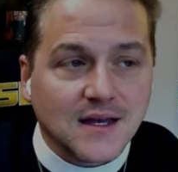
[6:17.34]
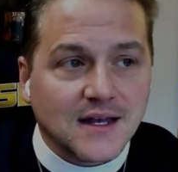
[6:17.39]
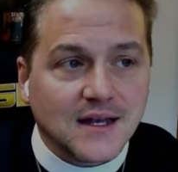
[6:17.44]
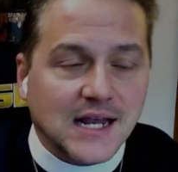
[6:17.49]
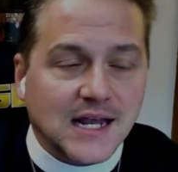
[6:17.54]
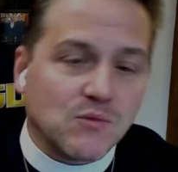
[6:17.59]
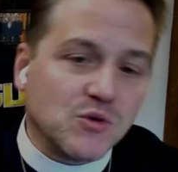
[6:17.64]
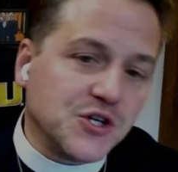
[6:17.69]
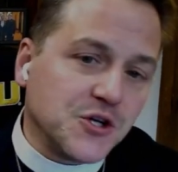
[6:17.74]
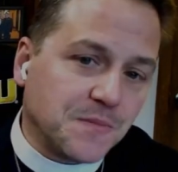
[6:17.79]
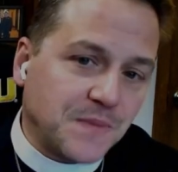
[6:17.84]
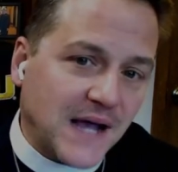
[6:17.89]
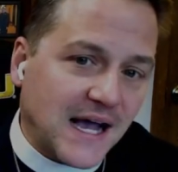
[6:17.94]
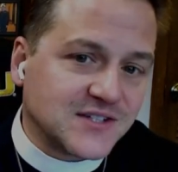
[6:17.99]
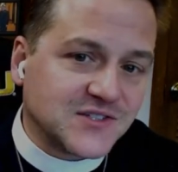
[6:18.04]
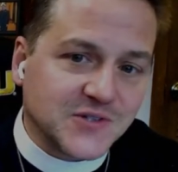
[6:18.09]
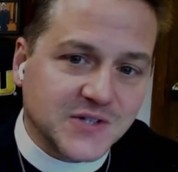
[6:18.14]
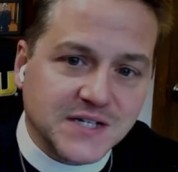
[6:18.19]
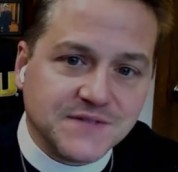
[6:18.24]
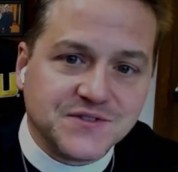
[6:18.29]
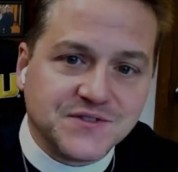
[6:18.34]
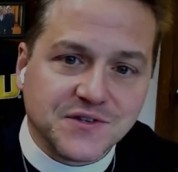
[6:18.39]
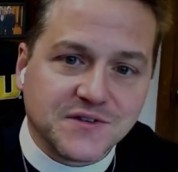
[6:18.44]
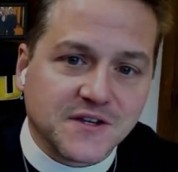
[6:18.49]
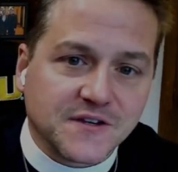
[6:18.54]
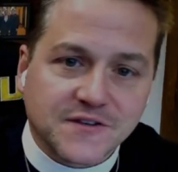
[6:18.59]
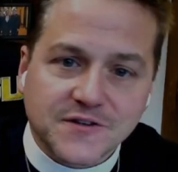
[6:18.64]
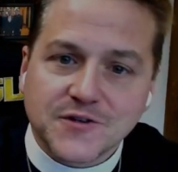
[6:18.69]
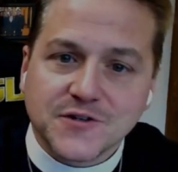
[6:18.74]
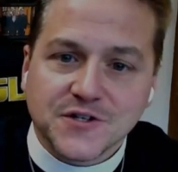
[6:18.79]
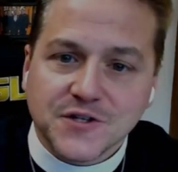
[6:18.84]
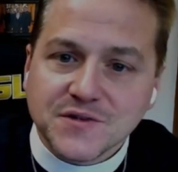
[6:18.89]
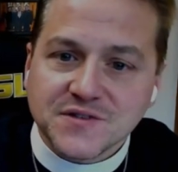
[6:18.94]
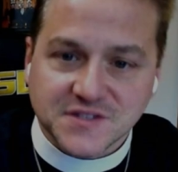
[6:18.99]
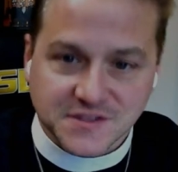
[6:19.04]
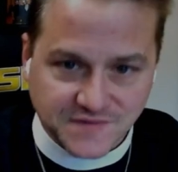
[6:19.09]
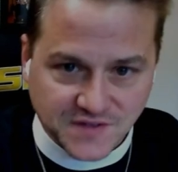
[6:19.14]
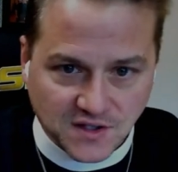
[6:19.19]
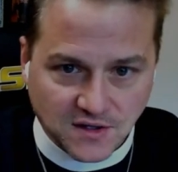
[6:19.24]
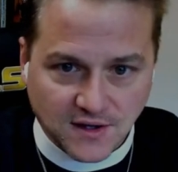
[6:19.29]
And when your pastor gives you the third use
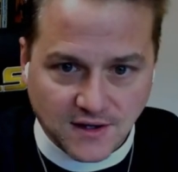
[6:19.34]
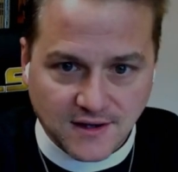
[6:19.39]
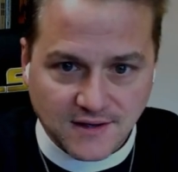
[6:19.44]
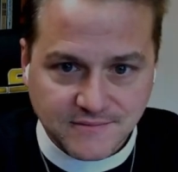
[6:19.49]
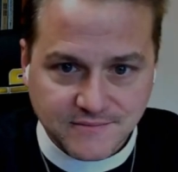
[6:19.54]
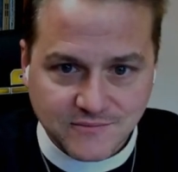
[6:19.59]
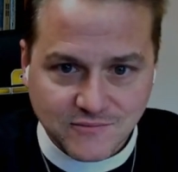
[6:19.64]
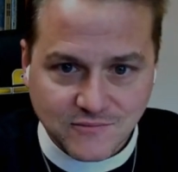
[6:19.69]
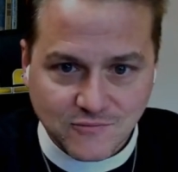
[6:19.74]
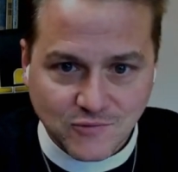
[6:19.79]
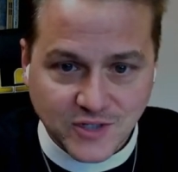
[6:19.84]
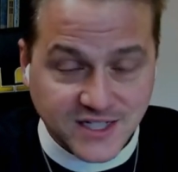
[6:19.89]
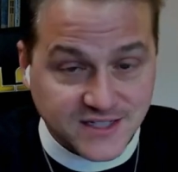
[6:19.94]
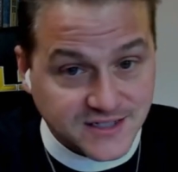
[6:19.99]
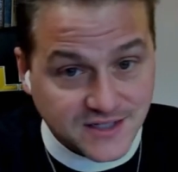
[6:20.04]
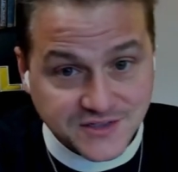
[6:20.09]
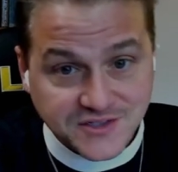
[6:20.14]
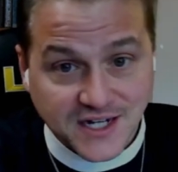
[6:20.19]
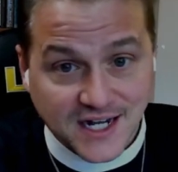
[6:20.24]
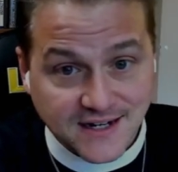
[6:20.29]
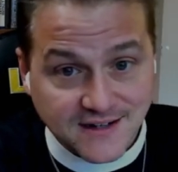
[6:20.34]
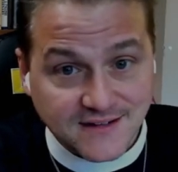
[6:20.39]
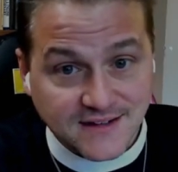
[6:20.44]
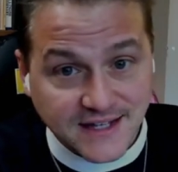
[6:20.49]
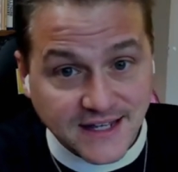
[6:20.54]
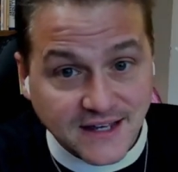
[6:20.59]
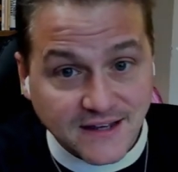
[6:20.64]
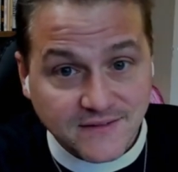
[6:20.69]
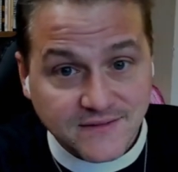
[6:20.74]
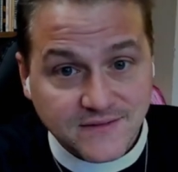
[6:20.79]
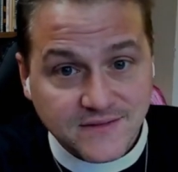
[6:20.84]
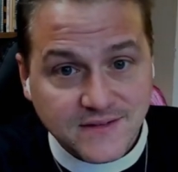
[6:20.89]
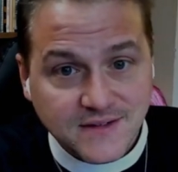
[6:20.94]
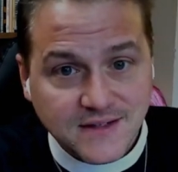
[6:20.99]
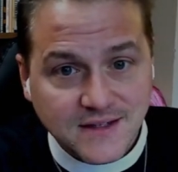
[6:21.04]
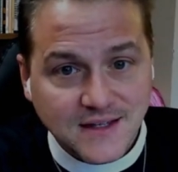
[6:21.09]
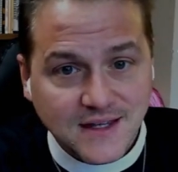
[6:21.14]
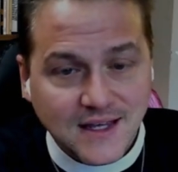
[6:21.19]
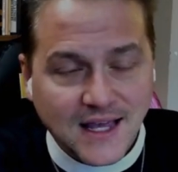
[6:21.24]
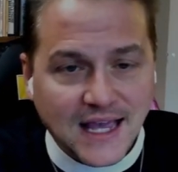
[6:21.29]
of the law, when he tells you how to live,
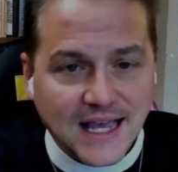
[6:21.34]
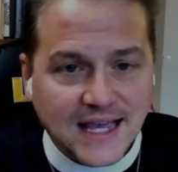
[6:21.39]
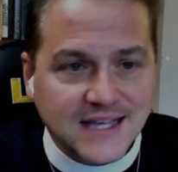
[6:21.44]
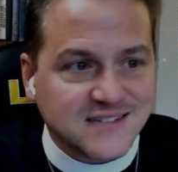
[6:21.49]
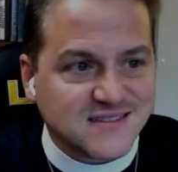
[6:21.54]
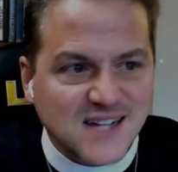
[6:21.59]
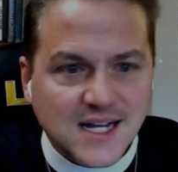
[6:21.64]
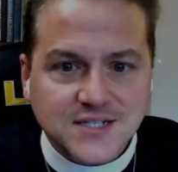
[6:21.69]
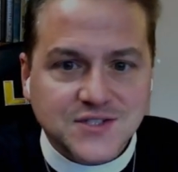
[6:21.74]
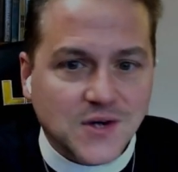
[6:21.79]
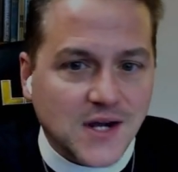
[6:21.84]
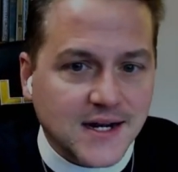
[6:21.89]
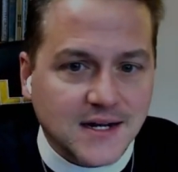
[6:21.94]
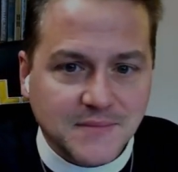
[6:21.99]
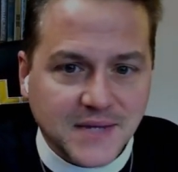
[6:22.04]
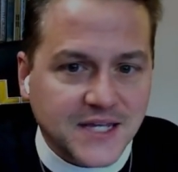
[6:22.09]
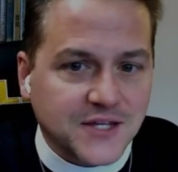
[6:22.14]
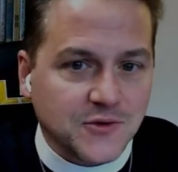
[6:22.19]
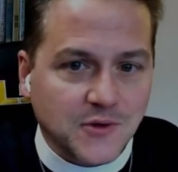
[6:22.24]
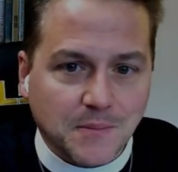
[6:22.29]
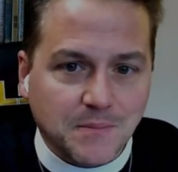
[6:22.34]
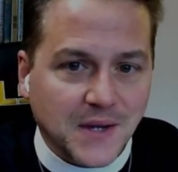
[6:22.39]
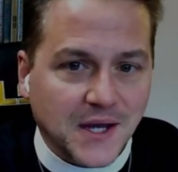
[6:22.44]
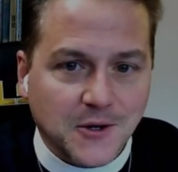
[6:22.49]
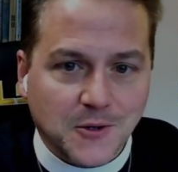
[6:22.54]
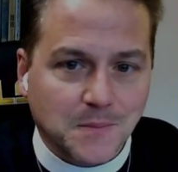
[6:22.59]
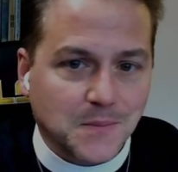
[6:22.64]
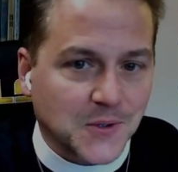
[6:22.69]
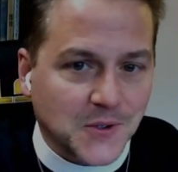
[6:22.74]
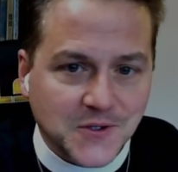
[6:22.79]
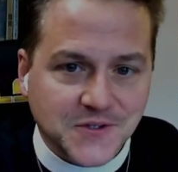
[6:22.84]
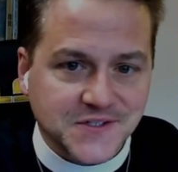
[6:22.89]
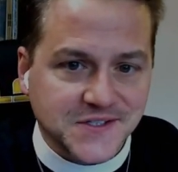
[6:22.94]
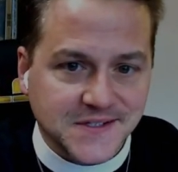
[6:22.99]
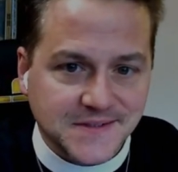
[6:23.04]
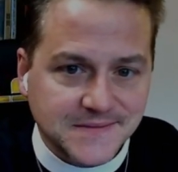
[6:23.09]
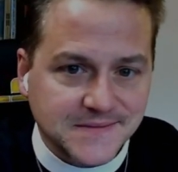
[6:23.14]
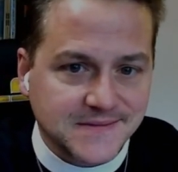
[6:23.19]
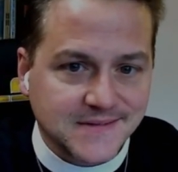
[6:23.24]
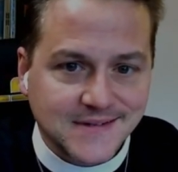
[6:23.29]
he's not trying to make you a better person.
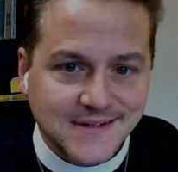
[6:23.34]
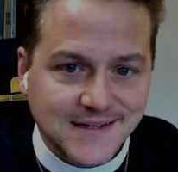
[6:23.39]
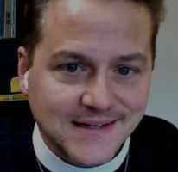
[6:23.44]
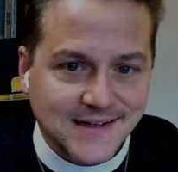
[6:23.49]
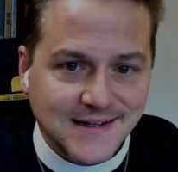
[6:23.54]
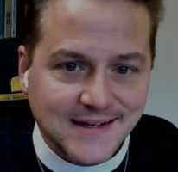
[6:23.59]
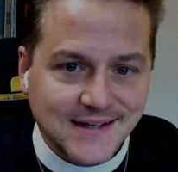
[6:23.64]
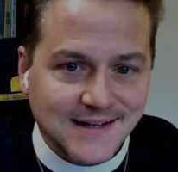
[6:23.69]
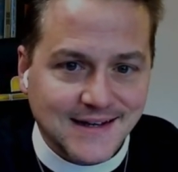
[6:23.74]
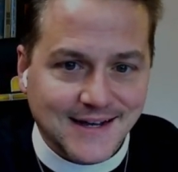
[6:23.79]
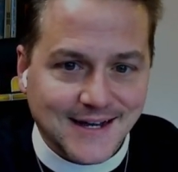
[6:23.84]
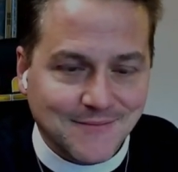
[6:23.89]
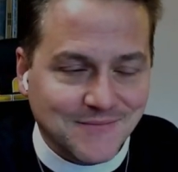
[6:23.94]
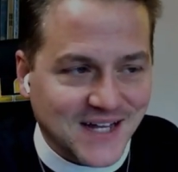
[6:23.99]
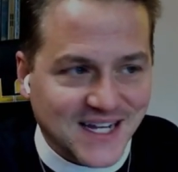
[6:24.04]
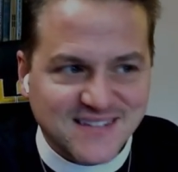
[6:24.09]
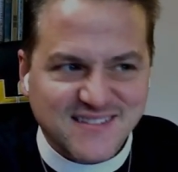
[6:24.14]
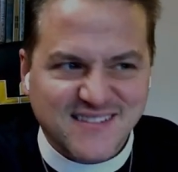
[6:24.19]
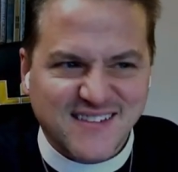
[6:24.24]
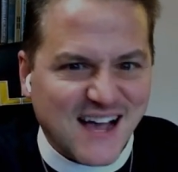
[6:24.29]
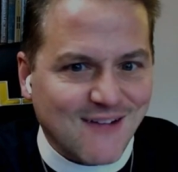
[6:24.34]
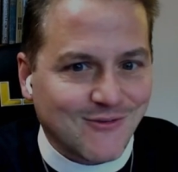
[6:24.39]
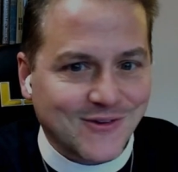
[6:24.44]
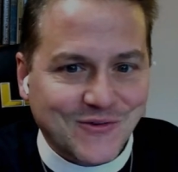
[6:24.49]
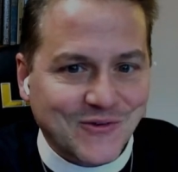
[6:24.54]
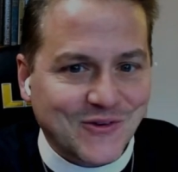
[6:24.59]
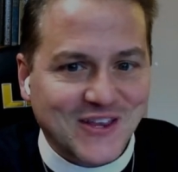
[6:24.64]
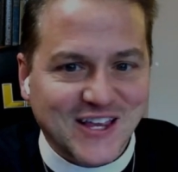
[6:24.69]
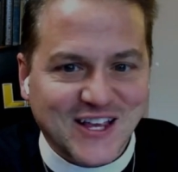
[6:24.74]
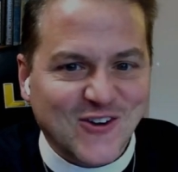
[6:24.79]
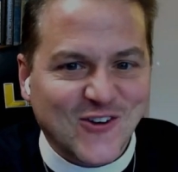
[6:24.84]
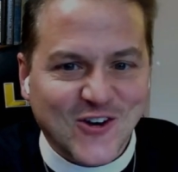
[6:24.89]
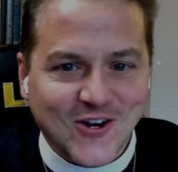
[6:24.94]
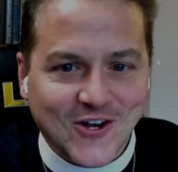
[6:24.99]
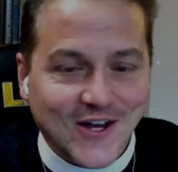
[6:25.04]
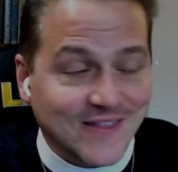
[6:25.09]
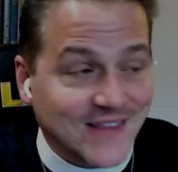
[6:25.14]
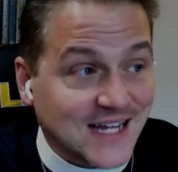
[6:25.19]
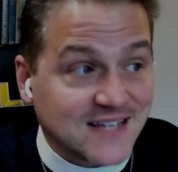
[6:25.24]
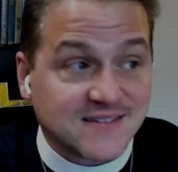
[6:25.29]
That's not what's really going
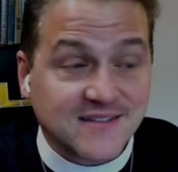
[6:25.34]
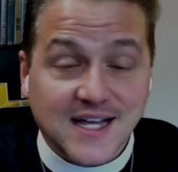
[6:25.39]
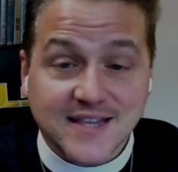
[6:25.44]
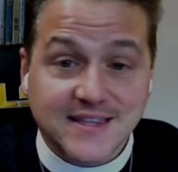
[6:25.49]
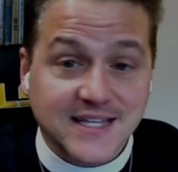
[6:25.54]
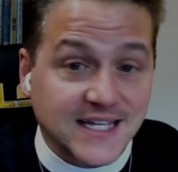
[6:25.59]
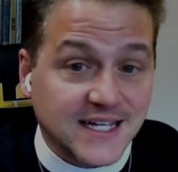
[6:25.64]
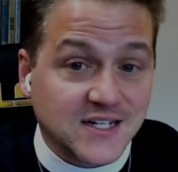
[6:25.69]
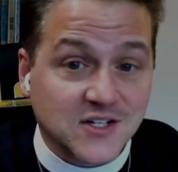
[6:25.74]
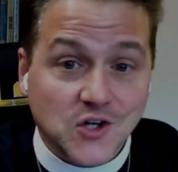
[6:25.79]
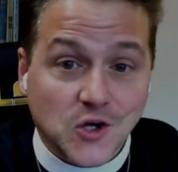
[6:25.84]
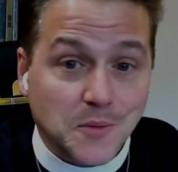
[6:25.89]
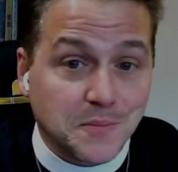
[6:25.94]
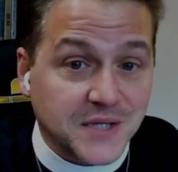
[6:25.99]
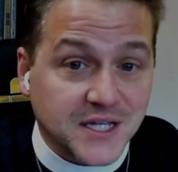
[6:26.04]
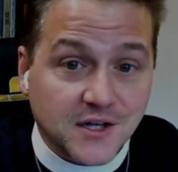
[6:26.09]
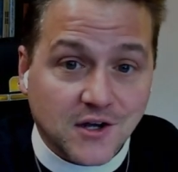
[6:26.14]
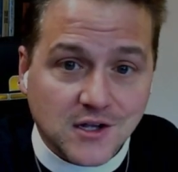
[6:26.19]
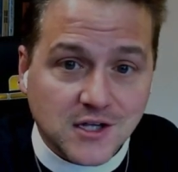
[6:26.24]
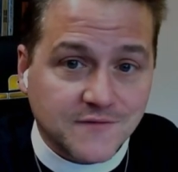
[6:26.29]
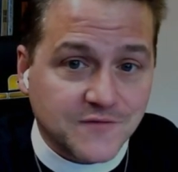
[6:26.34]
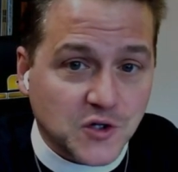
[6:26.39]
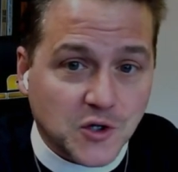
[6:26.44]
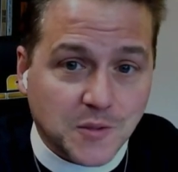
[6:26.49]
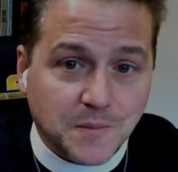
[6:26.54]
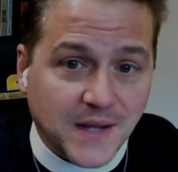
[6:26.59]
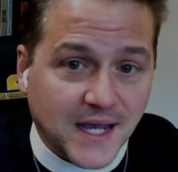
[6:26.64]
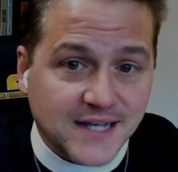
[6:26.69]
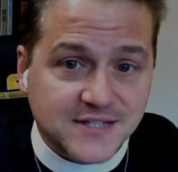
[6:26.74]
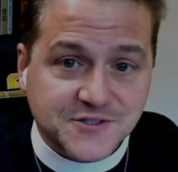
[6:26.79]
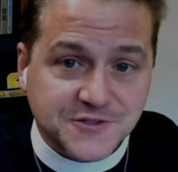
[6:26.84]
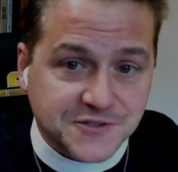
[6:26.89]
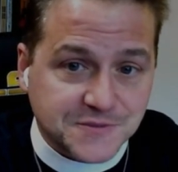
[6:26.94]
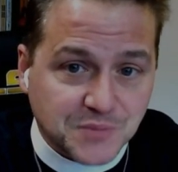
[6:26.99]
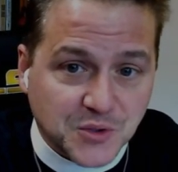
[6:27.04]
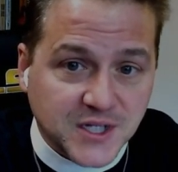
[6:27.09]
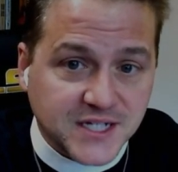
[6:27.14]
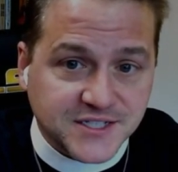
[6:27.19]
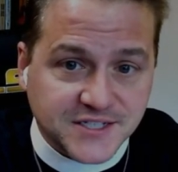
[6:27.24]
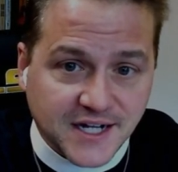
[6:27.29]
on. That's not the end-all be-all of your pastor's
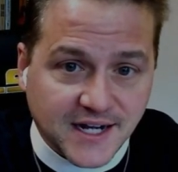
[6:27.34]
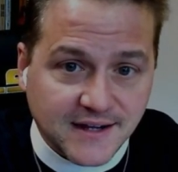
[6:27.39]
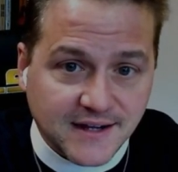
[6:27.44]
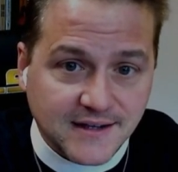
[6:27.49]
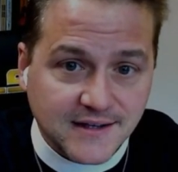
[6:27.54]
preaching.